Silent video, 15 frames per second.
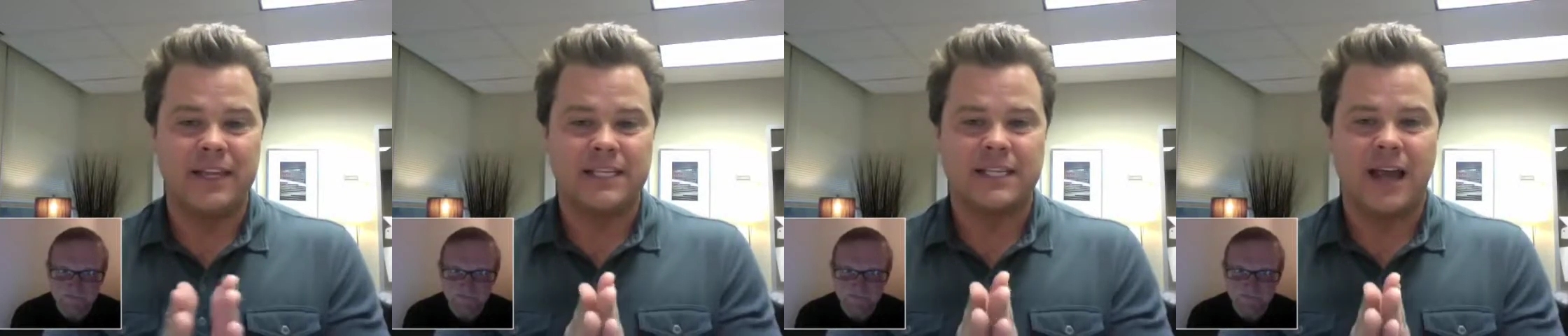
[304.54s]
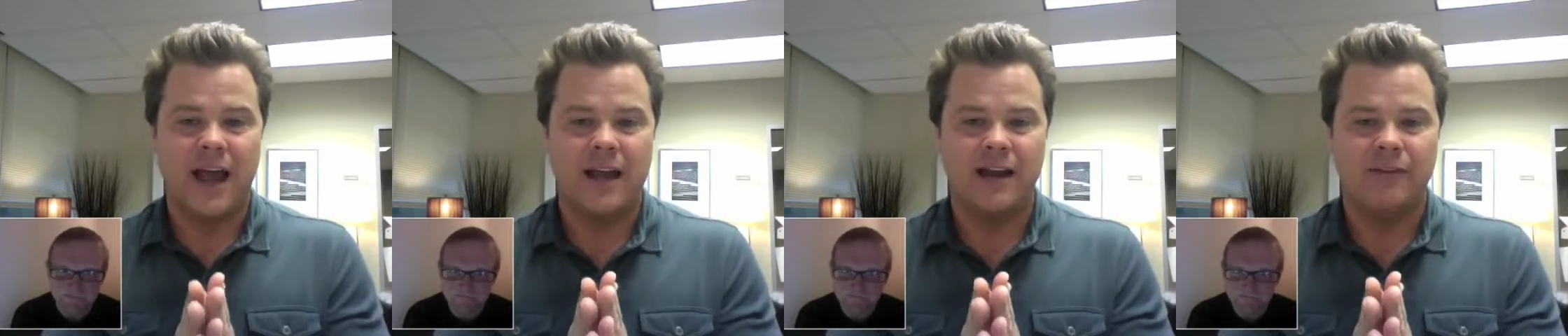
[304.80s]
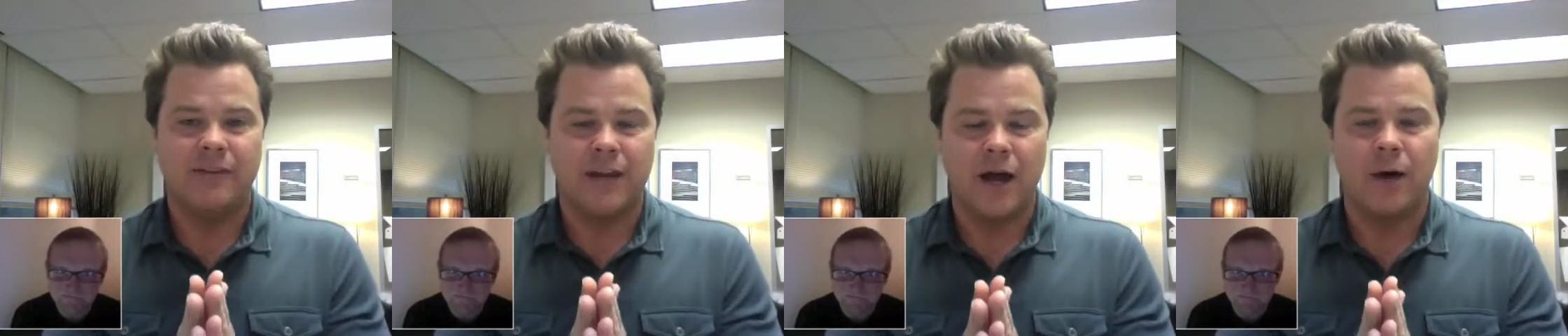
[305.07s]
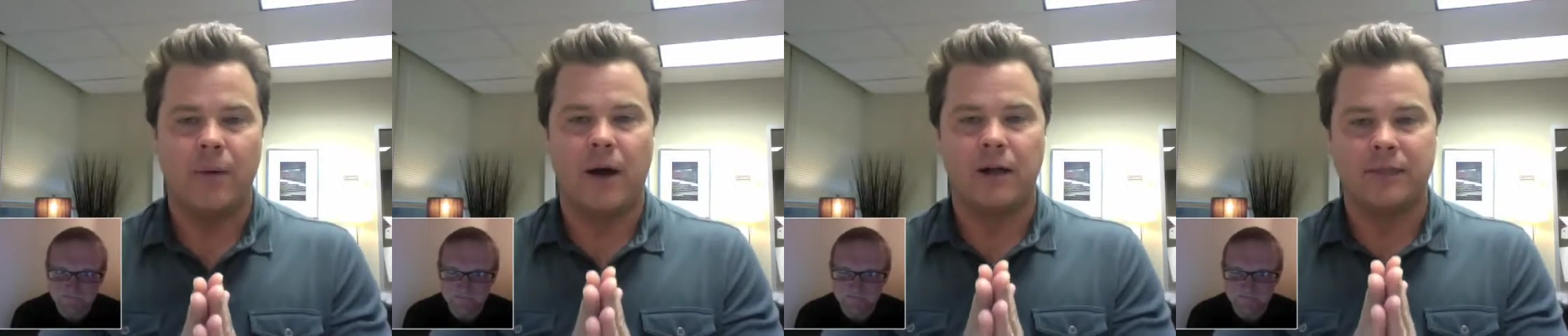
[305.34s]
Speaker 1: this kind of,
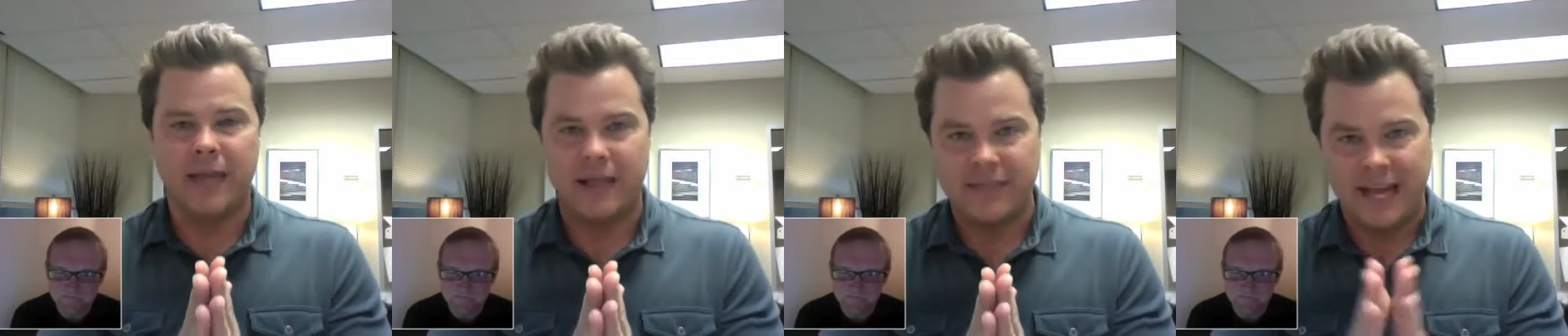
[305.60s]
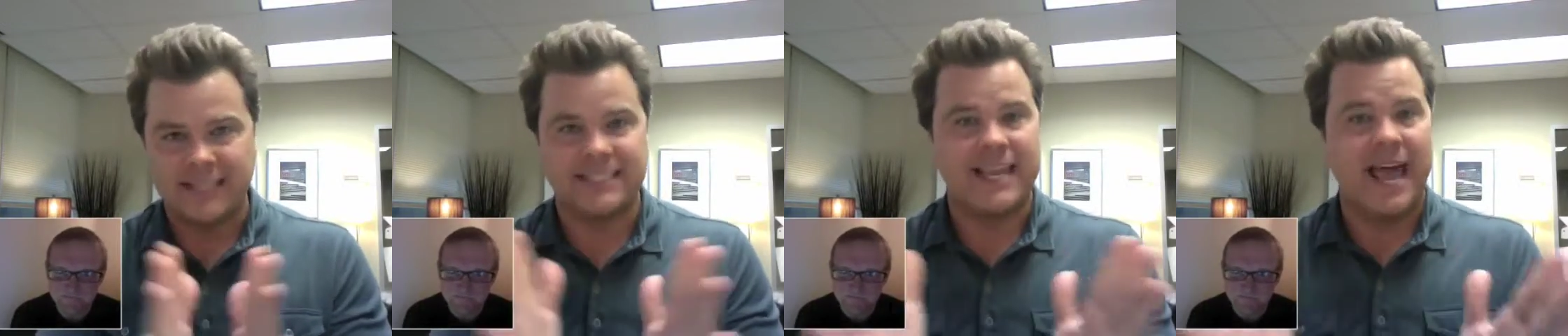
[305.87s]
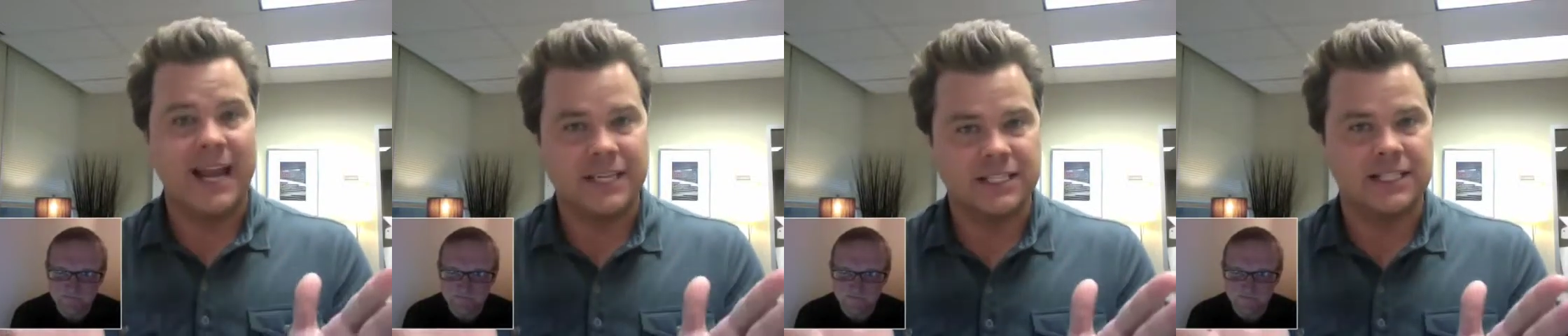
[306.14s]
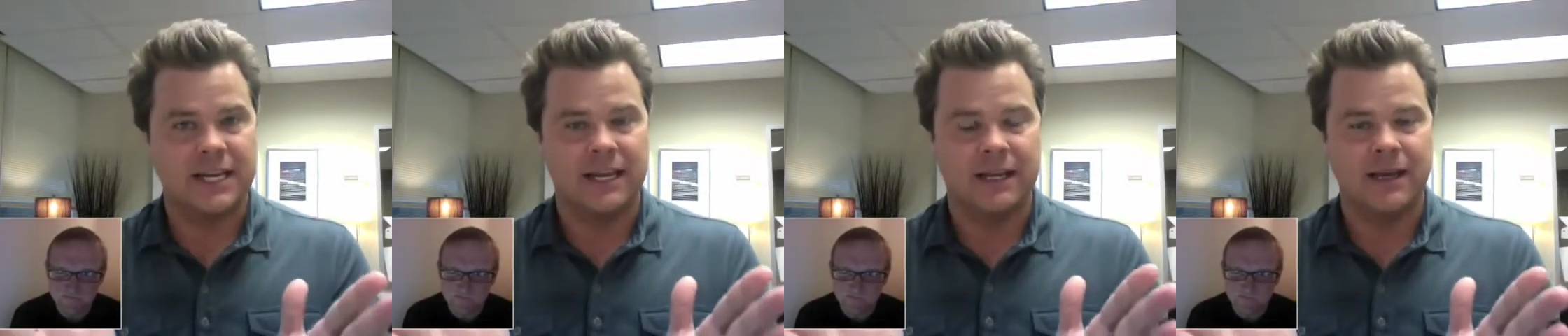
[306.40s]
that
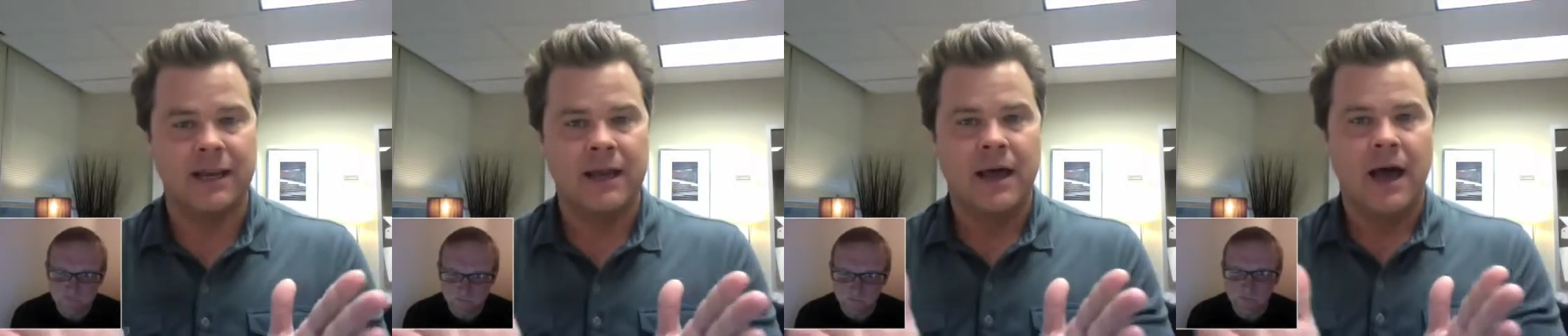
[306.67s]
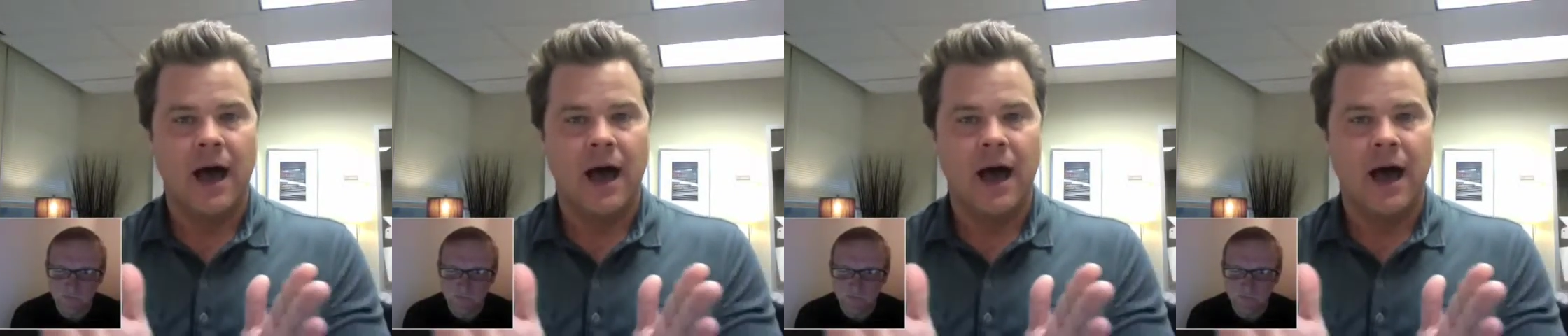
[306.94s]
texting